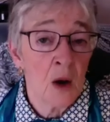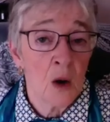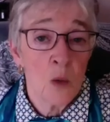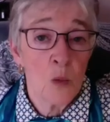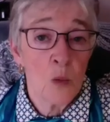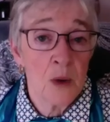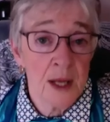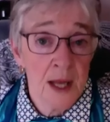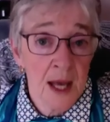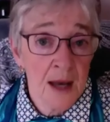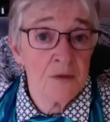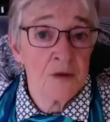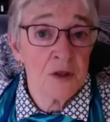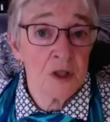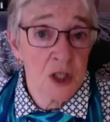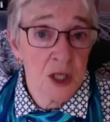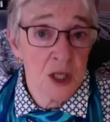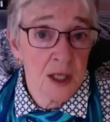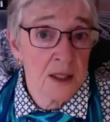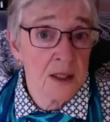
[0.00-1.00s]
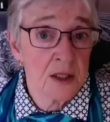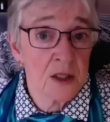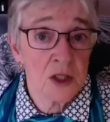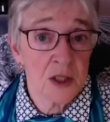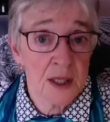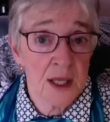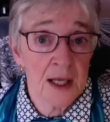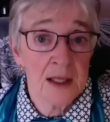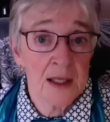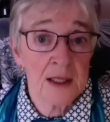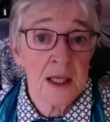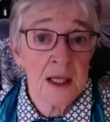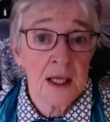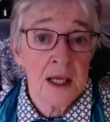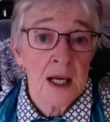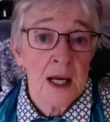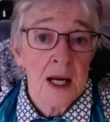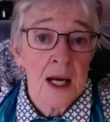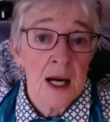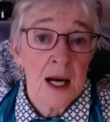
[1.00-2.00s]
we have to challenge that
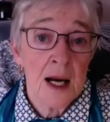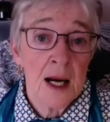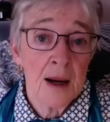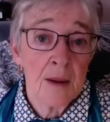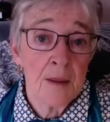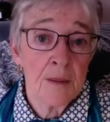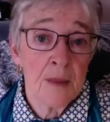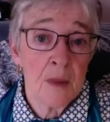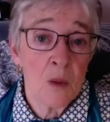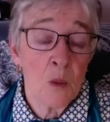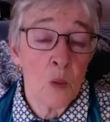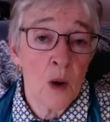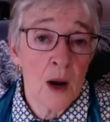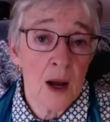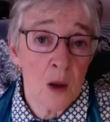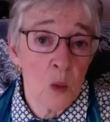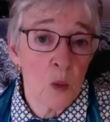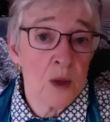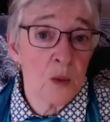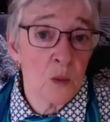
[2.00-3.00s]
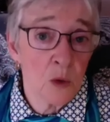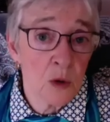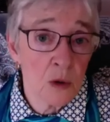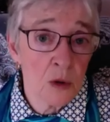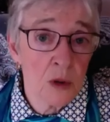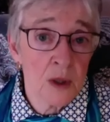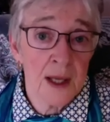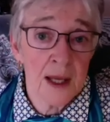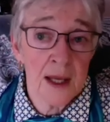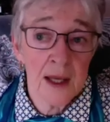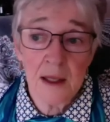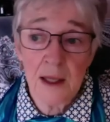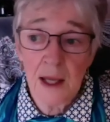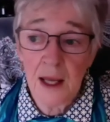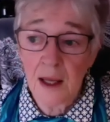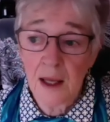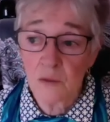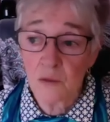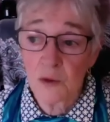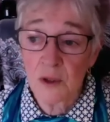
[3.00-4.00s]
um, while we work and,
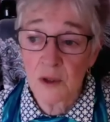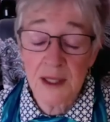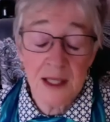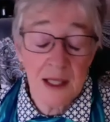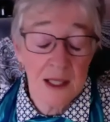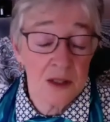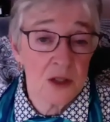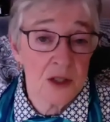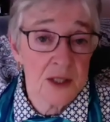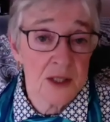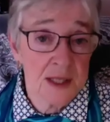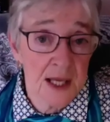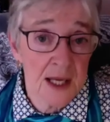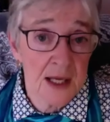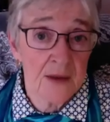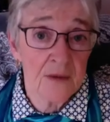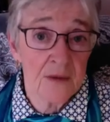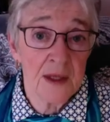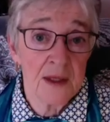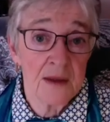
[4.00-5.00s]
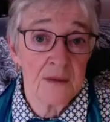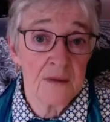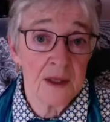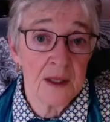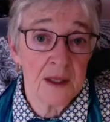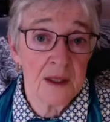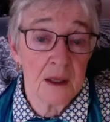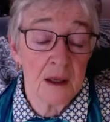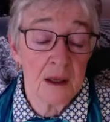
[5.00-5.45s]
and really understand that, that,